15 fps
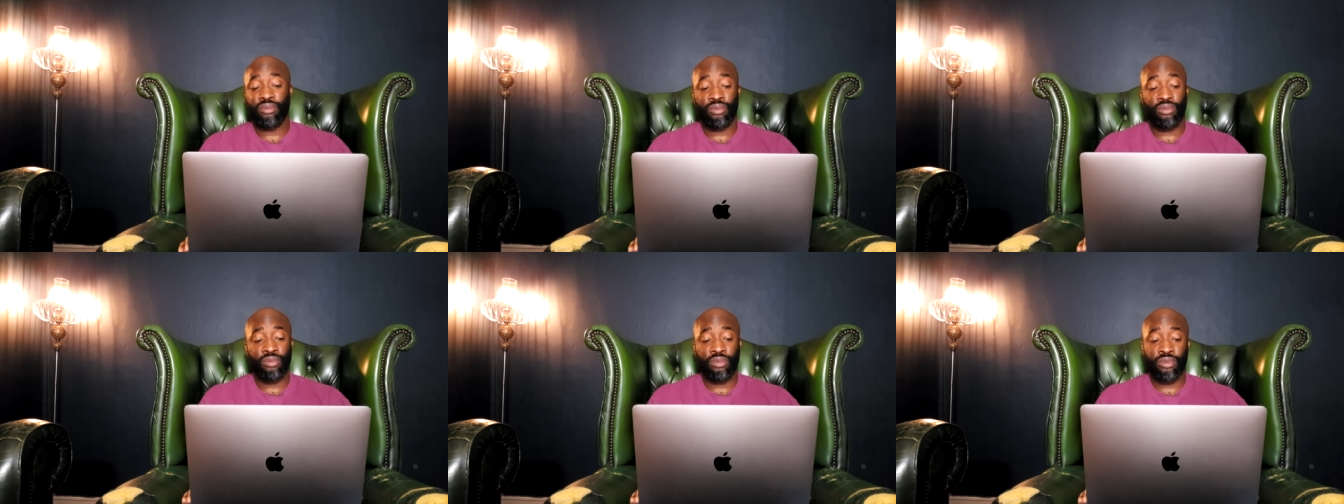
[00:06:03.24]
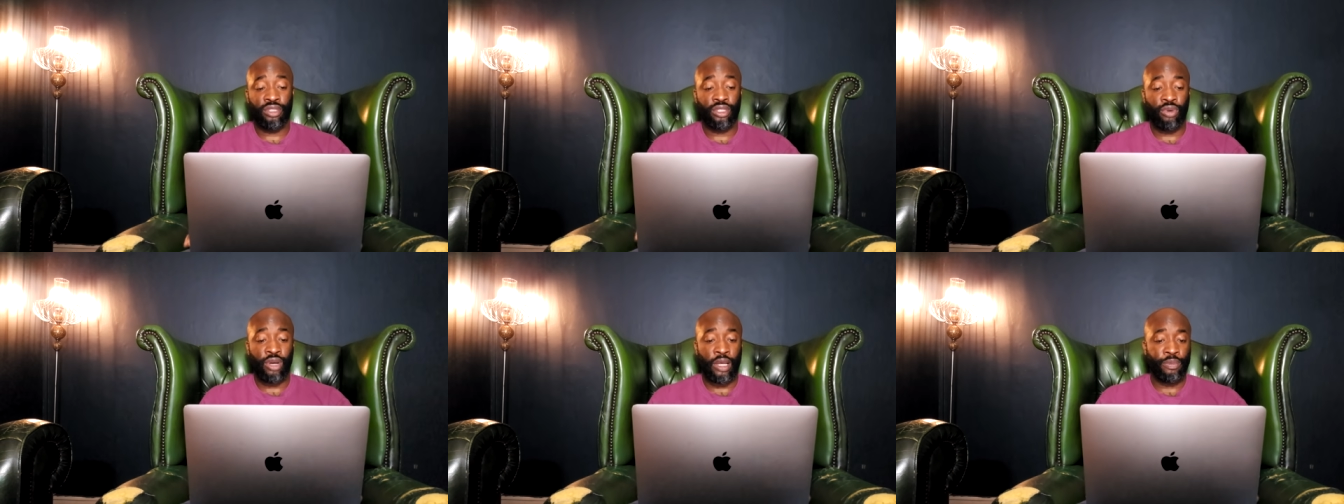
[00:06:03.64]
we'll
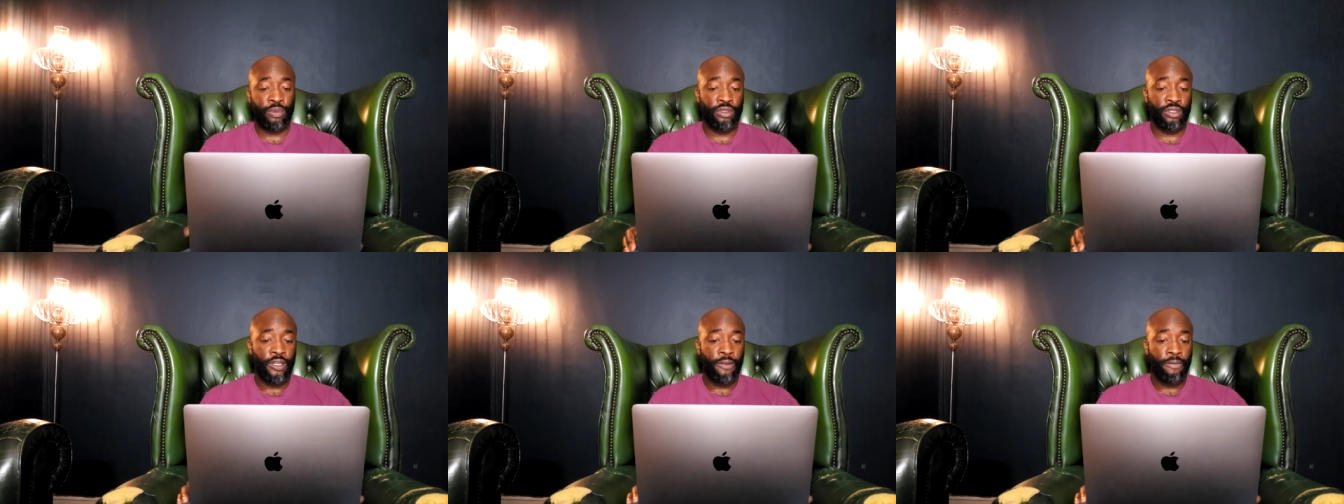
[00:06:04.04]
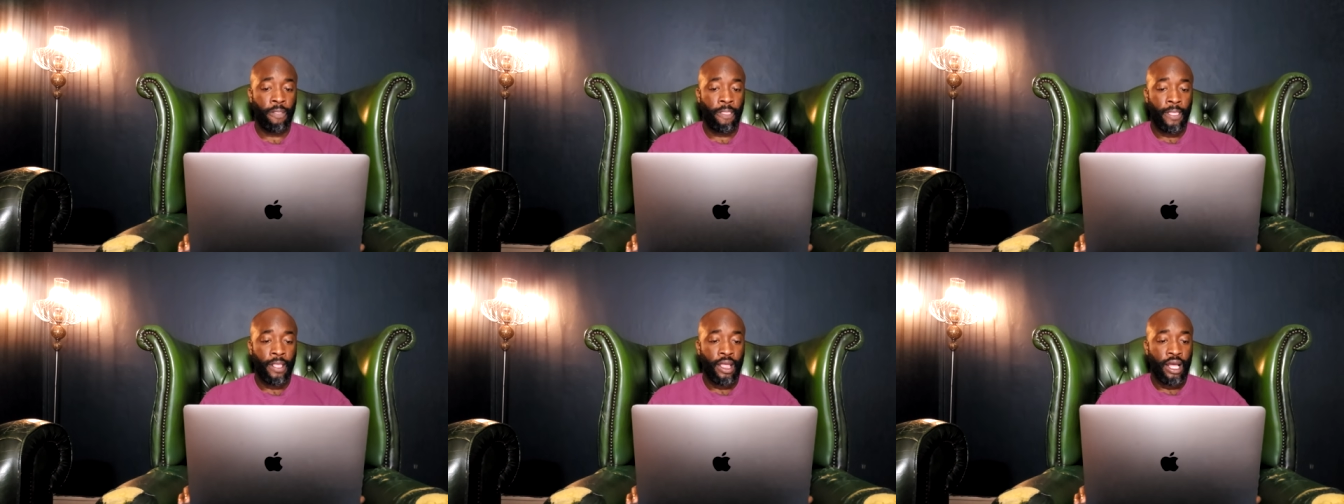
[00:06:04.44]
see what happens.
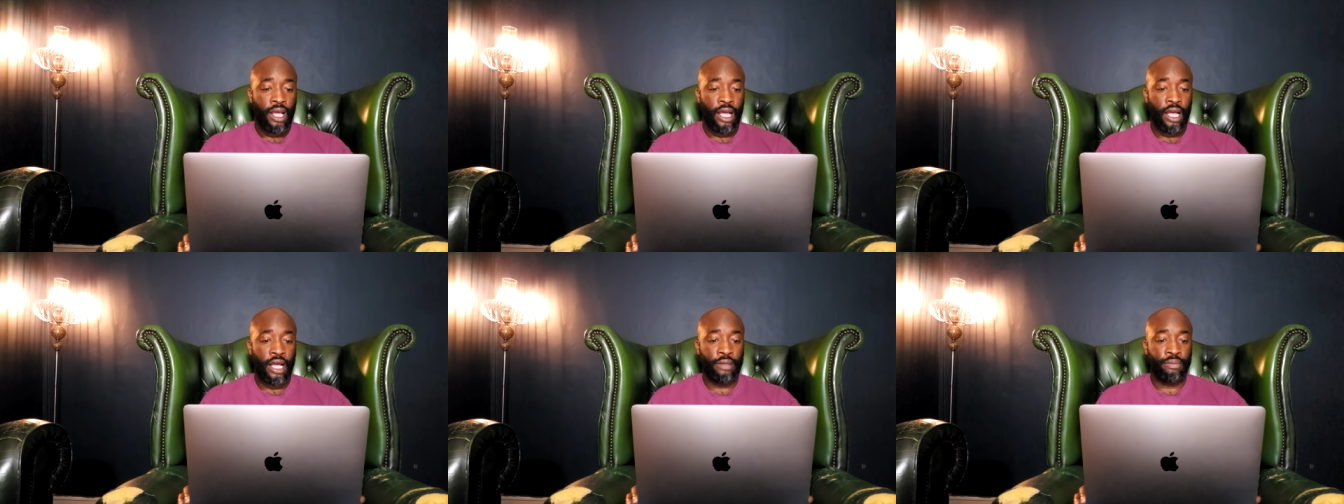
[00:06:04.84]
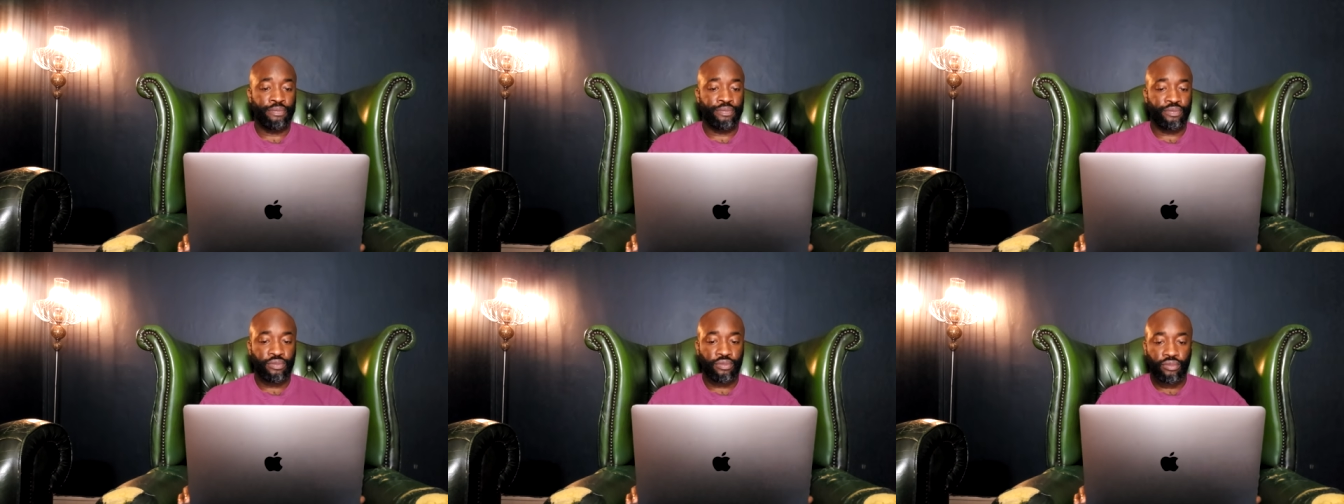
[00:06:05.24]

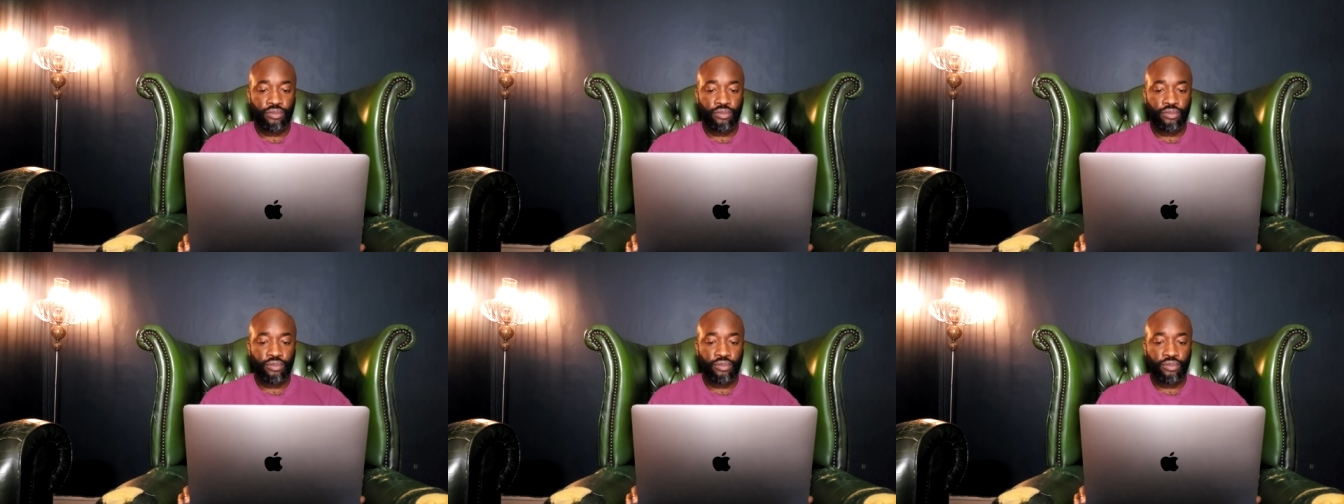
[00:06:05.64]
Um,